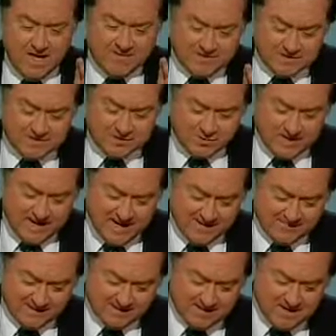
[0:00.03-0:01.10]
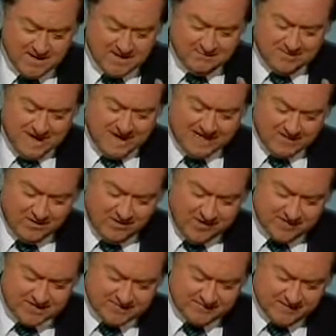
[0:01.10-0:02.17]
And this is what happened. Back in
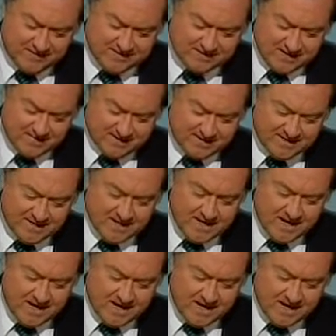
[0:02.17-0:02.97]
August of '07,